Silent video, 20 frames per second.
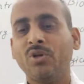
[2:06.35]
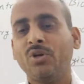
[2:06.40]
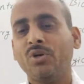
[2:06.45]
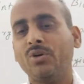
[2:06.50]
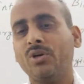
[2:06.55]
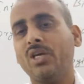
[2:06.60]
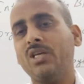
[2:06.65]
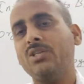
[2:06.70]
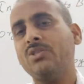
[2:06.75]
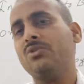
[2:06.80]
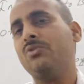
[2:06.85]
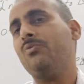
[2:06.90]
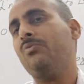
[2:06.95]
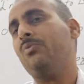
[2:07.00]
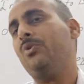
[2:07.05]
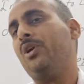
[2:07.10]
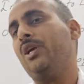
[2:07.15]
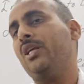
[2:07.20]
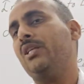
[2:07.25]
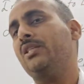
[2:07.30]
Okay, so
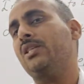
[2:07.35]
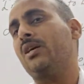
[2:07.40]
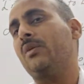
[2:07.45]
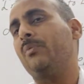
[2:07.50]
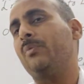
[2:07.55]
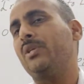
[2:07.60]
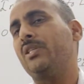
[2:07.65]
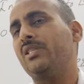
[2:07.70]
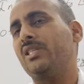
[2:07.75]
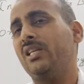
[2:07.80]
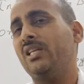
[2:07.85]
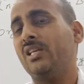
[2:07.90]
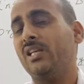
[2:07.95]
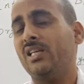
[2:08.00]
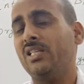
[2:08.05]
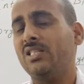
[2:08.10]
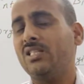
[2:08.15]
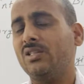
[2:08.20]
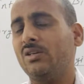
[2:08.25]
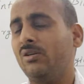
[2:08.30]
for examples, in
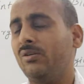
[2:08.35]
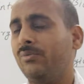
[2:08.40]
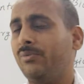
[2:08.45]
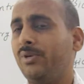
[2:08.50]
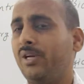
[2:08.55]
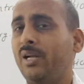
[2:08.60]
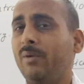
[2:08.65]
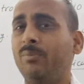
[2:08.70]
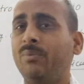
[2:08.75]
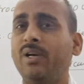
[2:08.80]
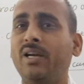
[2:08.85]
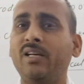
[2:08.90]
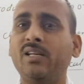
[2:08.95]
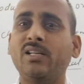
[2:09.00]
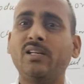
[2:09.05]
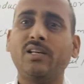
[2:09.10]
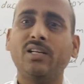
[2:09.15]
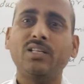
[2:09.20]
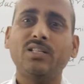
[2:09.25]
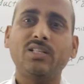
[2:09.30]
case of
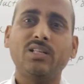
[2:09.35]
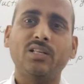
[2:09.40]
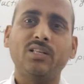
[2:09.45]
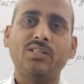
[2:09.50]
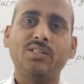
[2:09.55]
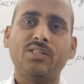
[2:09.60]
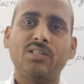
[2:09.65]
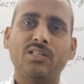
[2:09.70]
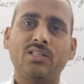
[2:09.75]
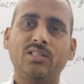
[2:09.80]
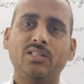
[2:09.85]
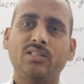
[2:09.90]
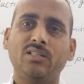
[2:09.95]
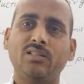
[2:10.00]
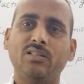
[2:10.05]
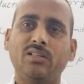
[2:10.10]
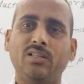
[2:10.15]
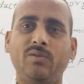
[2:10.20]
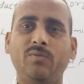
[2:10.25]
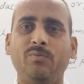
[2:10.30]
applied research,
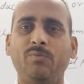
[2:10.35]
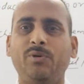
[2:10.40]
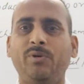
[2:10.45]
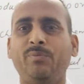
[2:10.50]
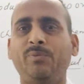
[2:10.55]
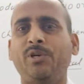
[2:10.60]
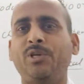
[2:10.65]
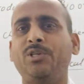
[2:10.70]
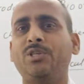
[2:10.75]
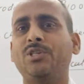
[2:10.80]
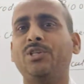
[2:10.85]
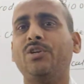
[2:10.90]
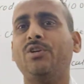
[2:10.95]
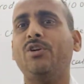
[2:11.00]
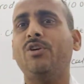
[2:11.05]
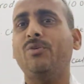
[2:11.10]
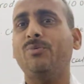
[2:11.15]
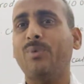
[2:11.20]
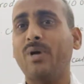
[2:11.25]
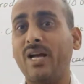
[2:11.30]
the preparation
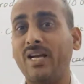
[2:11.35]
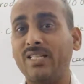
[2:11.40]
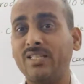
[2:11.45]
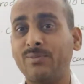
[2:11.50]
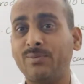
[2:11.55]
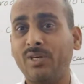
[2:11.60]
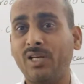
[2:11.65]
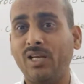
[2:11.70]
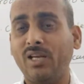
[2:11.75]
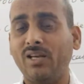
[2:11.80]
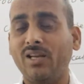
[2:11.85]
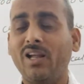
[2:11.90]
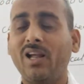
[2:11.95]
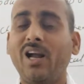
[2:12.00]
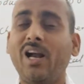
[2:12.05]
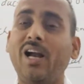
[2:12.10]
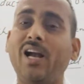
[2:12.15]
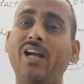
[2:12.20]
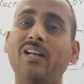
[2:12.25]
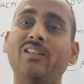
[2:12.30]
of aspirin
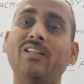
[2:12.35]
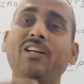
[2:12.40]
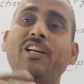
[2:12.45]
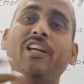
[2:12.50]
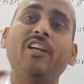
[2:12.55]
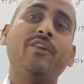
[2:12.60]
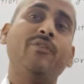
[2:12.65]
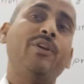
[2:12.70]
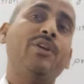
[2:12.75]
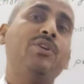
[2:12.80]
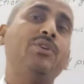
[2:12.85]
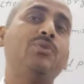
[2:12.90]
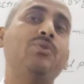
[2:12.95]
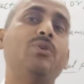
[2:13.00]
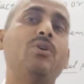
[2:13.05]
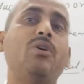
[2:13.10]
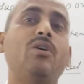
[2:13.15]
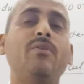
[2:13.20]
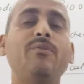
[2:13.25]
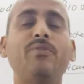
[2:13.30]
and the derivative
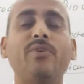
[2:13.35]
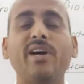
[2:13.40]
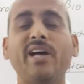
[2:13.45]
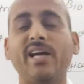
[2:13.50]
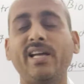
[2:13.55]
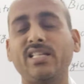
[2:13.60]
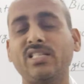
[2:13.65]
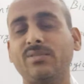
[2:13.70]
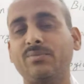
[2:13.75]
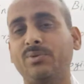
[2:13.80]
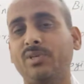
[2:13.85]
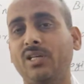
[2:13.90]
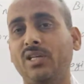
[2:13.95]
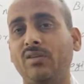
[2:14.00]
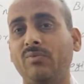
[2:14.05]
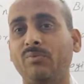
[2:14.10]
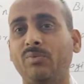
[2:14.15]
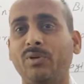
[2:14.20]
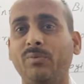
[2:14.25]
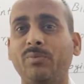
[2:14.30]
of
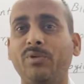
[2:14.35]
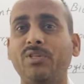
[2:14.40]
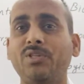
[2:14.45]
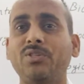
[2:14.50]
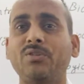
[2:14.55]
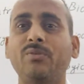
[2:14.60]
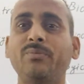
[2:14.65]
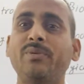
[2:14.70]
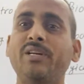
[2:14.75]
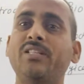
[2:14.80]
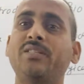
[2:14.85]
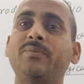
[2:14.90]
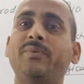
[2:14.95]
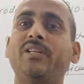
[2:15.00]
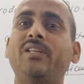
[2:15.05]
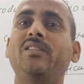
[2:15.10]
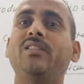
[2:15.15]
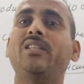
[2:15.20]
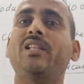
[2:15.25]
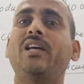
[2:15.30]
aspirin, preparation of
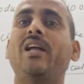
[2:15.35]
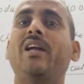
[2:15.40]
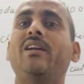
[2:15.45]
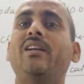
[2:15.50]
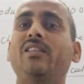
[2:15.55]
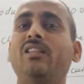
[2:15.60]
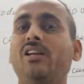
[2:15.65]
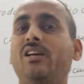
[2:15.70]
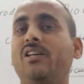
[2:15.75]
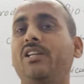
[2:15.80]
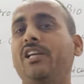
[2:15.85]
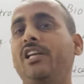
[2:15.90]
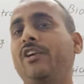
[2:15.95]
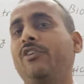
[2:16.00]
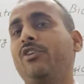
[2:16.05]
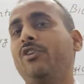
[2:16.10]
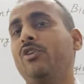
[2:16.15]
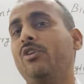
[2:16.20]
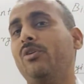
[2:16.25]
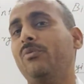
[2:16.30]
aspirin and the
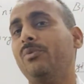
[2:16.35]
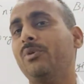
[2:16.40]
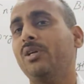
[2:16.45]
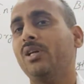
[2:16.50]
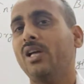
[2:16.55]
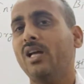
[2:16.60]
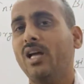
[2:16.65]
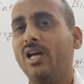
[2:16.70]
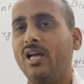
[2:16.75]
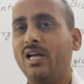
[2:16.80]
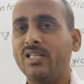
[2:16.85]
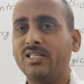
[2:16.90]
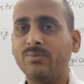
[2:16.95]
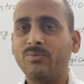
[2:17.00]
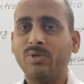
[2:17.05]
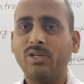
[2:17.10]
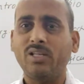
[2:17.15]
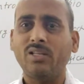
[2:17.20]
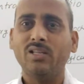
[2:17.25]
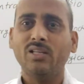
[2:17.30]
derivative of
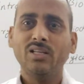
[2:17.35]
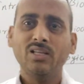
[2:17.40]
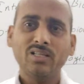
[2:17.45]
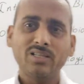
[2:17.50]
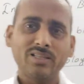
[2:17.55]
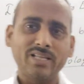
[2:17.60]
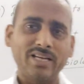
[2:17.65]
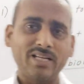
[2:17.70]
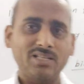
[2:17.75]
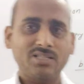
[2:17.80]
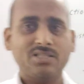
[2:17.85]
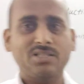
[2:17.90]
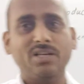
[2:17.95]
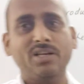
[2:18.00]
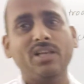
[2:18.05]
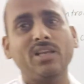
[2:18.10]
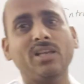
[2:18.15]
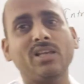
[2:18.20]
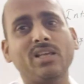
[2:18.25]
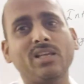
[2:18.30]
aspirin, that
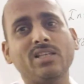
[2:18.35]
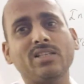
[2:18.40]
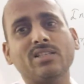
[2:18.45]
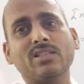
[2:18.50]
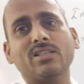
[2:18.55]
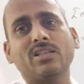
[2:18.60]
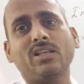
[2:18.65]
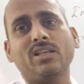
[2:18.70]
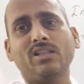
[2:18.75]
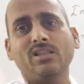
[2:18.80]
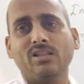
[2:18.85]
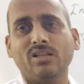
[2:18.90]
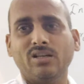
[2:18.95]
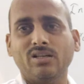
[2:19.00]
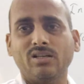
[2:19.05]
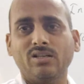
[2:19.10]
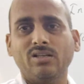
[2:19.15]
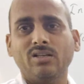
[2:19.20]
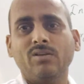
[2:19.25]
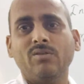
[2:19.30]
study is in
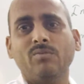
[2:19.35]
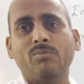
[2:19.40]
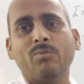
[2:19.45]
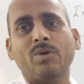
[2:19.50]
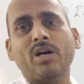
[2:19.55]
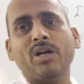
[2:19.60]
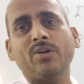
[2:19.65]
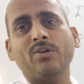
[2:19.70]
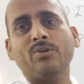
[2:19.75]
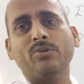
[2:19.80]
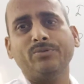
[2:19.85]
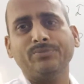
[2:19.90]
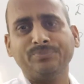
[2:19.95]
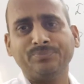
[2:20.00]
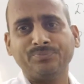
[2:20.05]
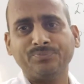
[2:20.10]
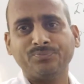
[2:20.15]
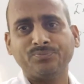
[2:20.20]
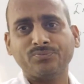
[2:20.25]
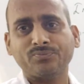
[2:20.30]
the
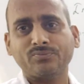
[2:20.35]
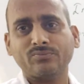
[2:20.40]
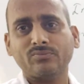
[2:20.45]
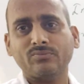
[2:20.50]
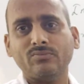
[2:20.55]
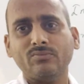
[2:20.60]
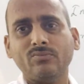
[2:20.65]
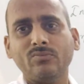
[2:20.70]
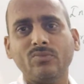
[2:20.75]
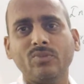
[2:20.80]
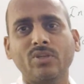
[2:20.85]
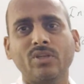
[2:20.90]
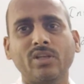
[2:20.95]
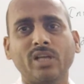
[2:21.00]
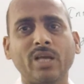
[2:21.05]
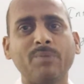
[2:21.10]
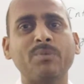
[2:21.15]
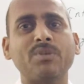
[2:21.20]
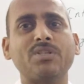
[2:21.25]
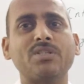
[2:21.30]

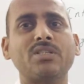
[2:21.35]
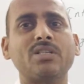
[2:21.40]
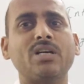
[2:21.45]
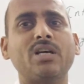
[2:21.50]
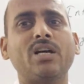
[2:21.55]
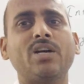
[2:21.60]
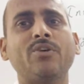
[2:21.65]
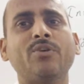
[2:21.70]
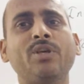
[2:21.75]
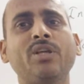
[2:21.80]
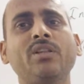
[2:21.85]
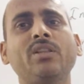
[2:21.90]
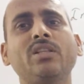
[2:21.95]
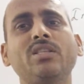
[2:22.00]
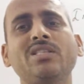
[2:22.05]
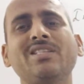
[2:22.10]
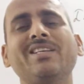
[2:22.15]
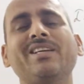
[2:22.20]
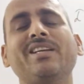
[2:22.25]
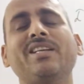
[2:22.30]
biochemists are doing
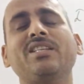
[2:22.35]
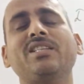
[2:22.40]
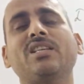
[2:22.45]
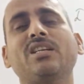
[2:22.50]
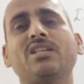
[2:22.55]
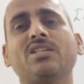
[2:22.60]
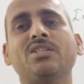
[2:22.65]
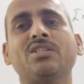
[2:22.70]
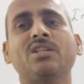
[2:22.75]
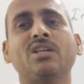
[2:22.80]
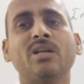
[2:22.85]
this research.